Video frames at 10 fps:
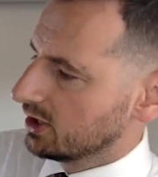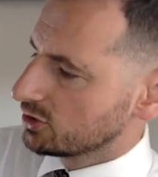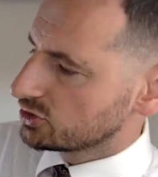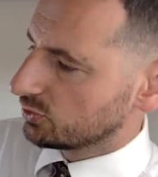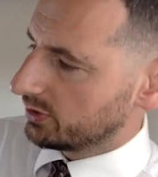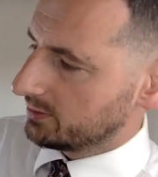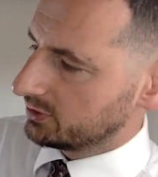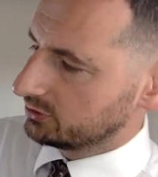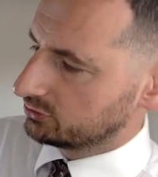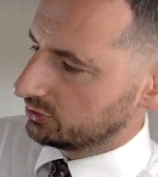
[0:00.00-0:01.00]
So what I'm
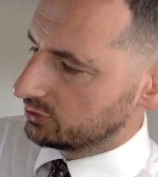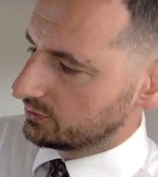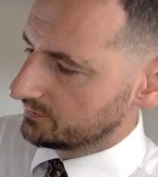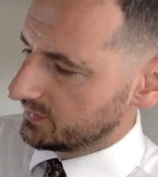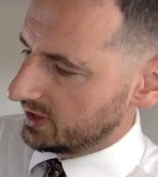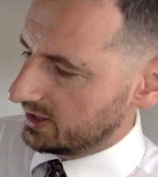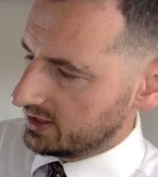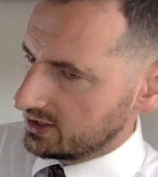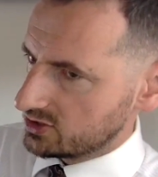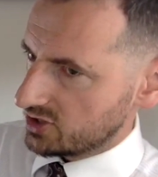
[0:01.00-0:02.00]
going to do
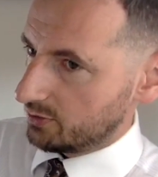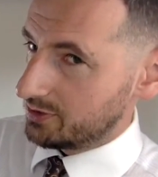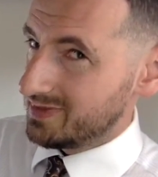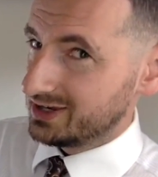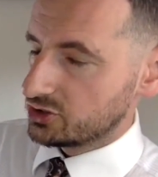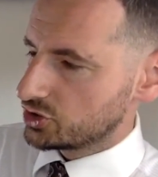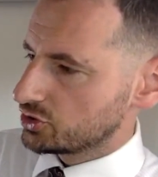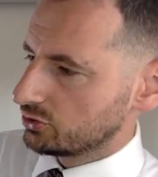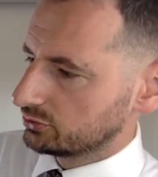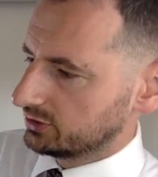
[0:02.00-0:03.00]
is I want to make it
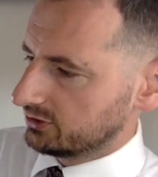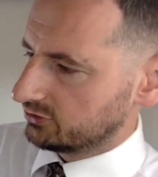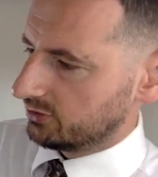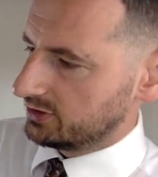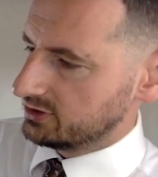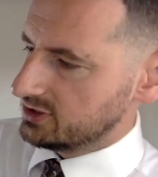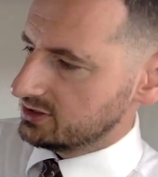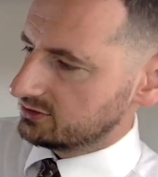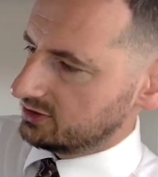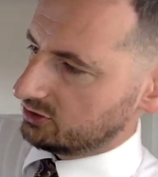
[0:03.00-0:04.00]
shorter. So I
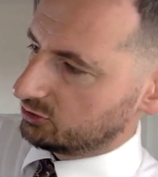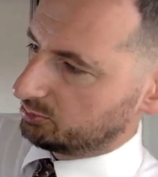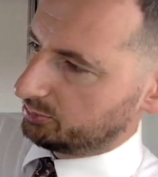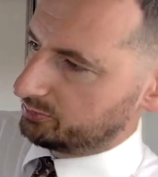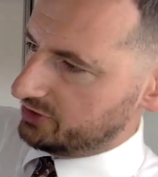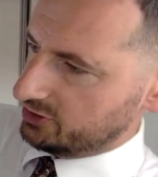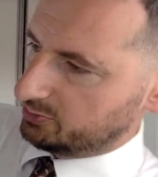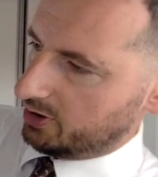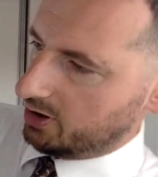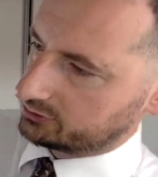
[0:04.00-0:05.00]
need this
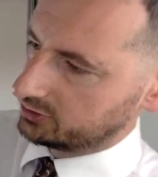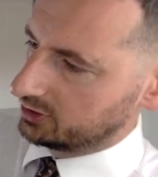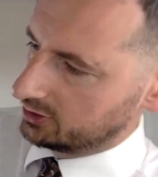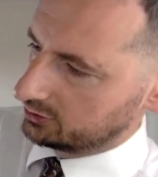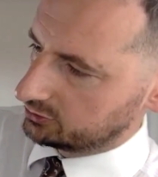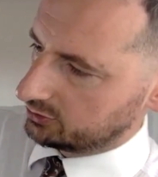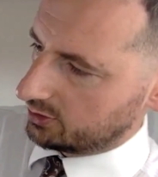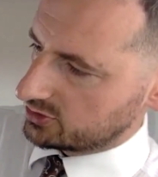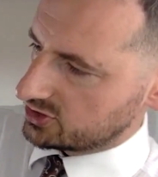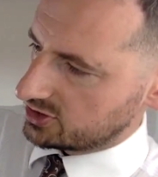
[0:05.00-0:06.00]
part to
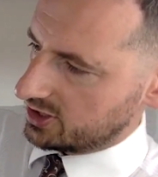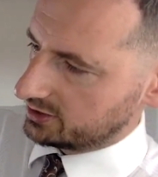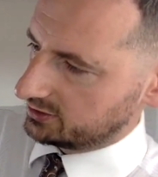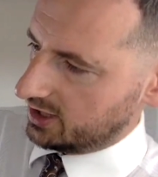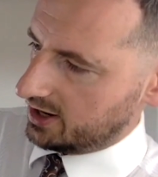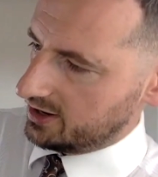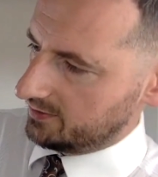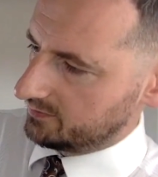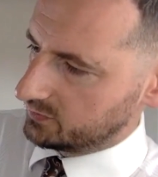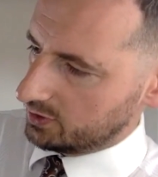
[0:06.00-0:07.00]
go slightly
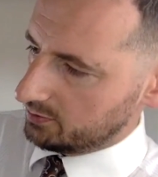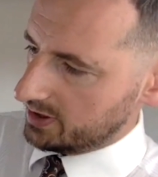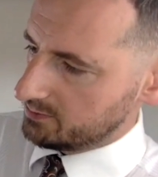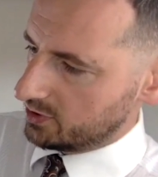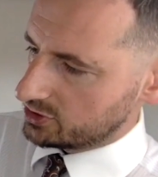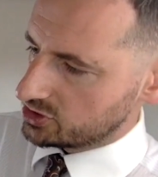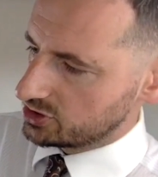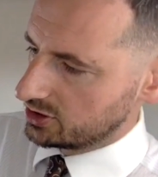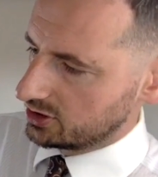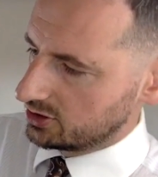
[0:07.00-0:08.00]
higher, not by
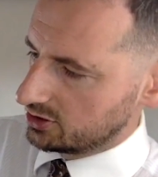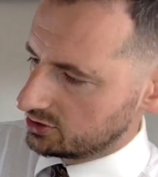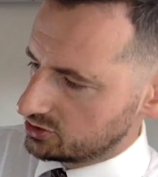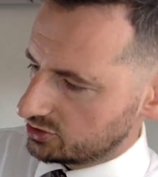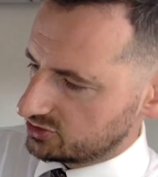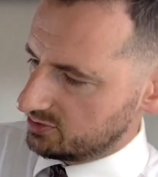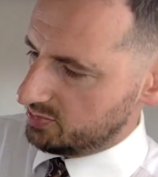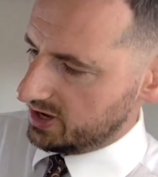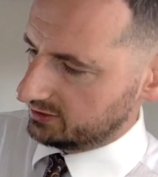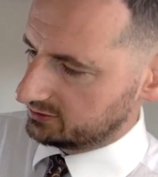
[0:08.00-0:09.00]
much, just a
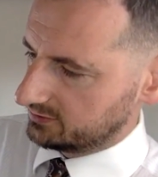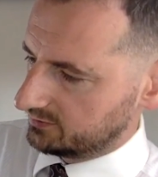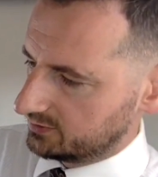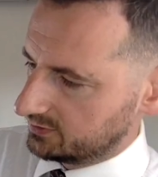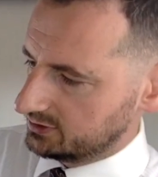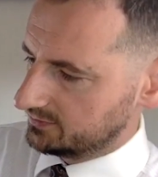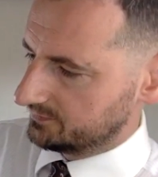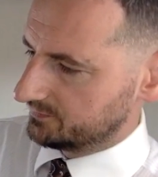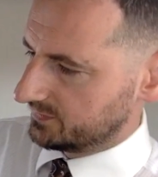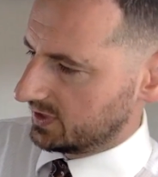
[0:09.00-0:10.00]
bit, right?
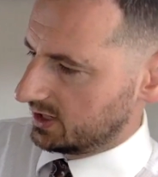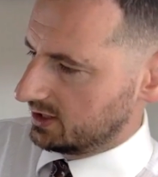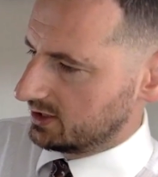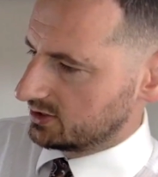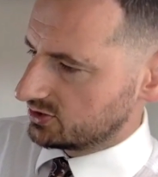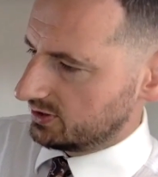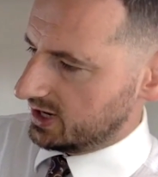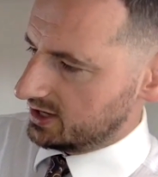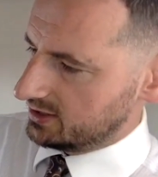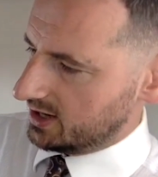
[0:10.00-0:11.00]
So
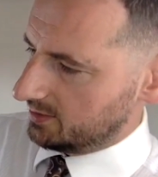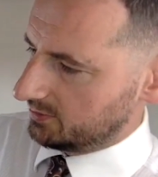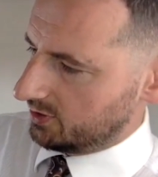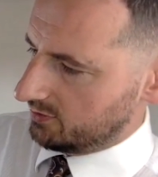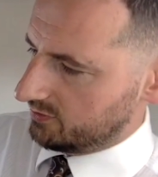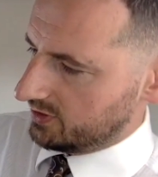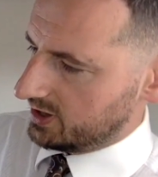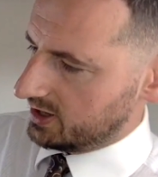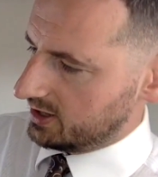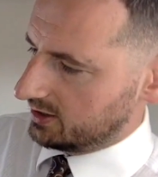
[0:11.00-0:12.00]
again, I'm going
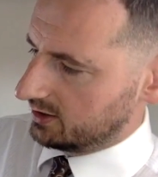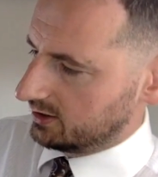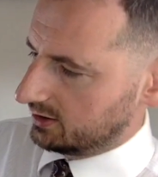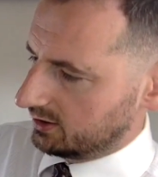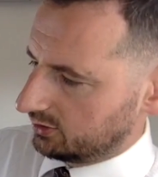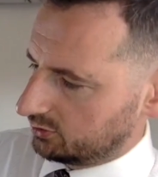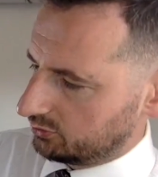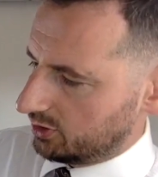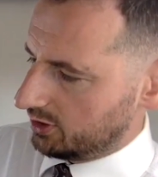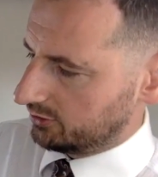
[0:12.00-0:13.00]
there,
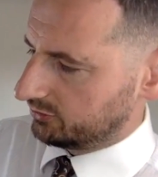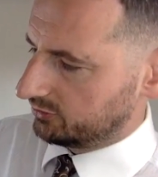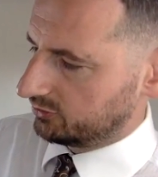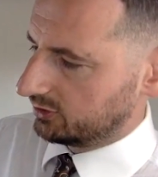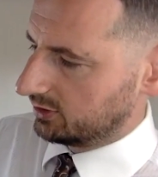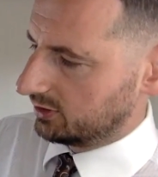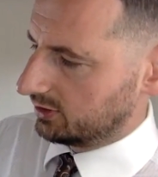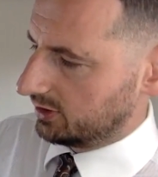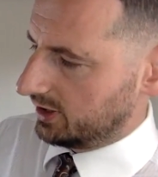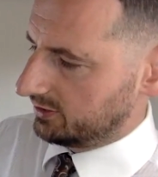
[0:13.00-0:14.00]
across,
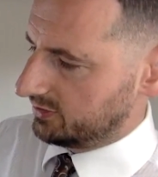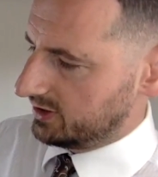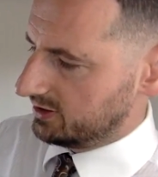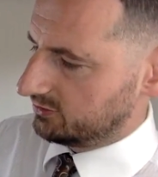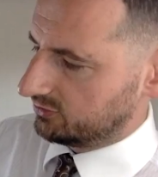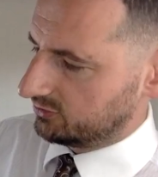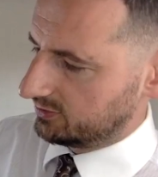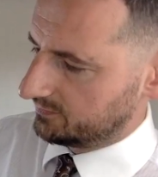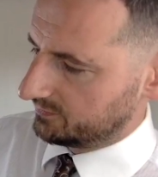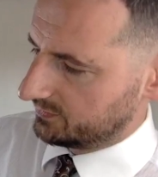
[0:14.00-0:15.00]
like this,